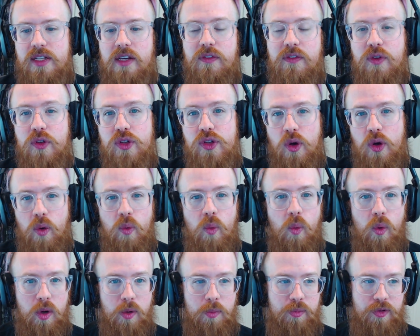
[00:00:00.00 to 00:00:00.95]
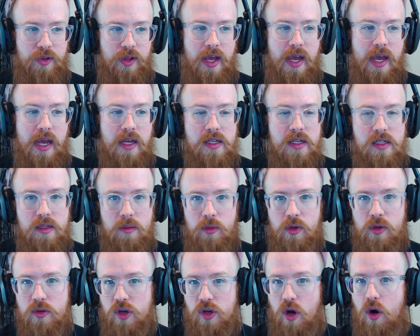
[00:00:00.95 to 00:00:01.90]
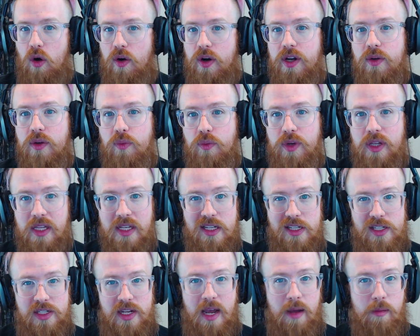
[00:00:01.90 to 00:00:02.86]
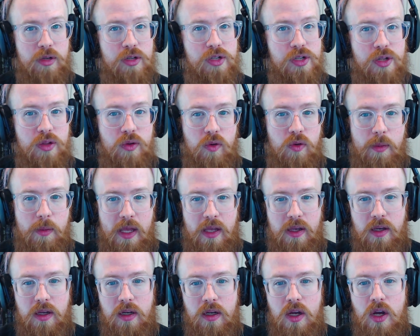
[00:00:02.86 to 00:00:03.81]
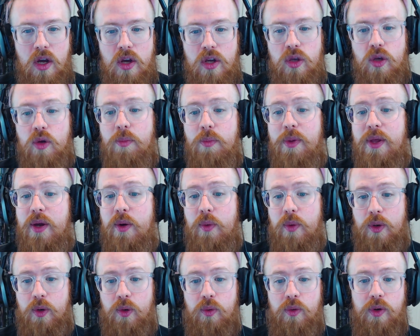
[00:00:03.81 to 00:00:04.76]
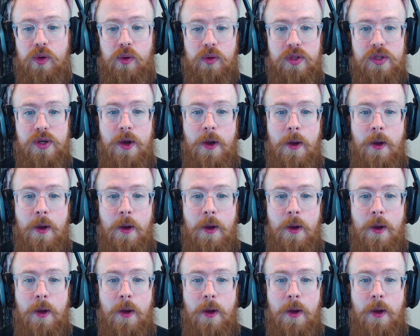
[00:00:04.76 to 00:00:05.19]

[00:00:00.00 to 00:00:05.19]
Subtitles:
If you don't want to play someone who's already really established in the rebellion, you can play a recruit.